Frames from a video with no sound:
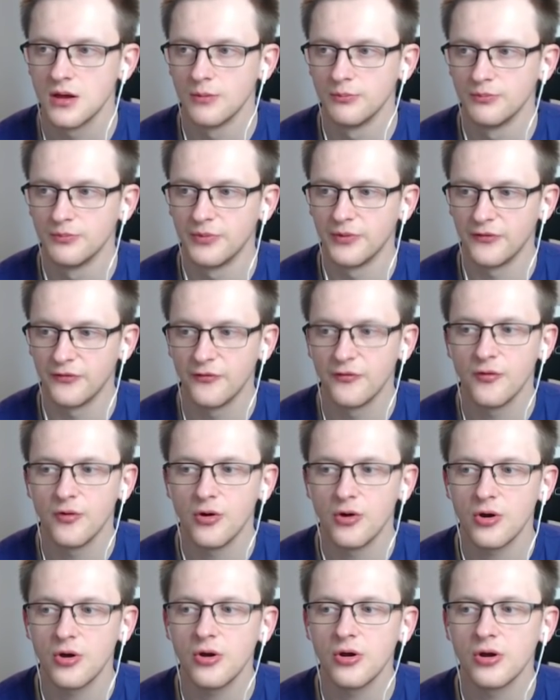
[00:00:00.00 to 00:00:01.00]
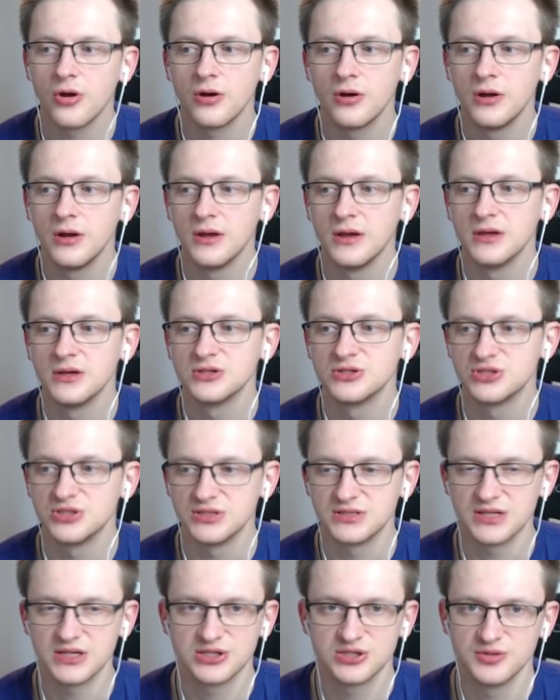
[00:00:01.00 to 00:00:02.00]
before her, she's
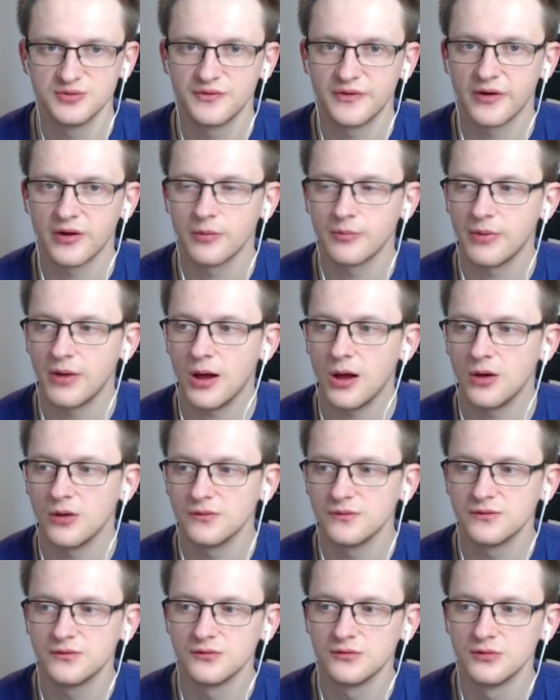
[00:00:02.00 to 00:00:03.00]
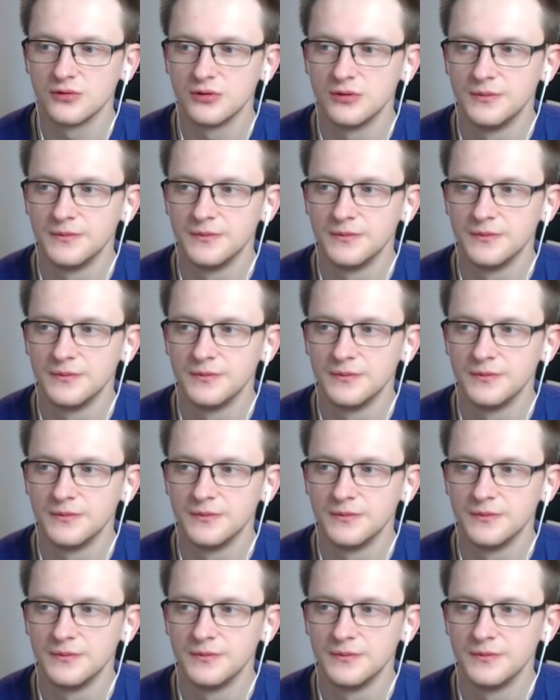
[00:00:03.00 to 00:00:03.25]
actually very powerful.